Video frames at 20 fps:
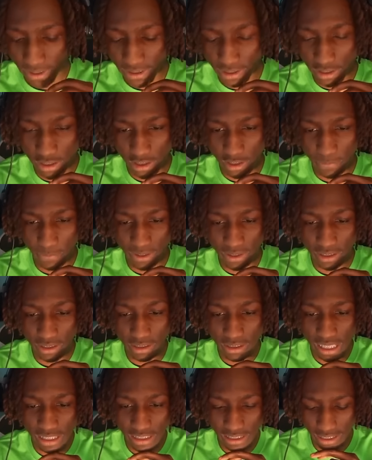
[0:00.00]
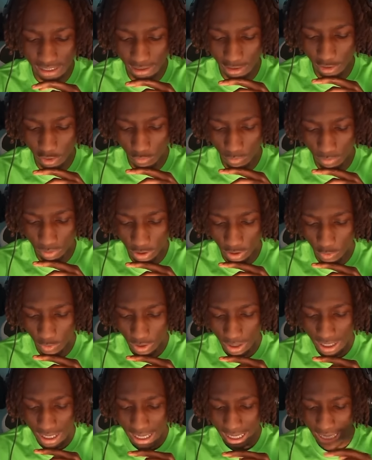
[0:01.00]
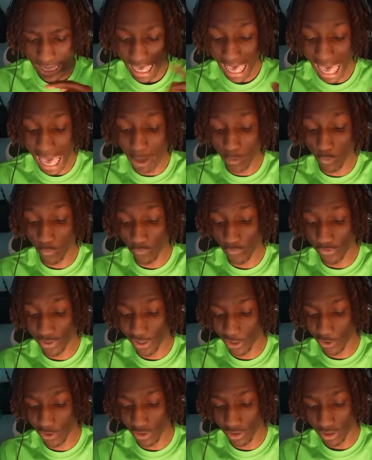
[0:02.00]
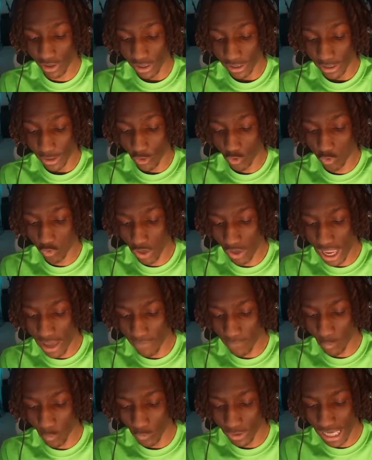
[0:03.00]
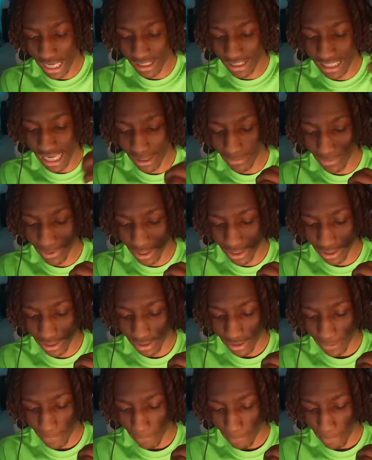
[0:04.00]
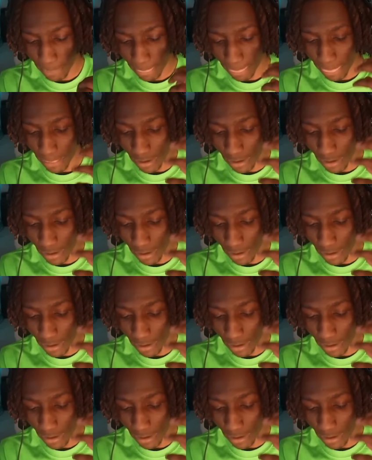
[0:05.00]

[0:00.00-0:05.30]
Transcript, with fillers: Quanny wanted Raud to pay for his clothing, his security,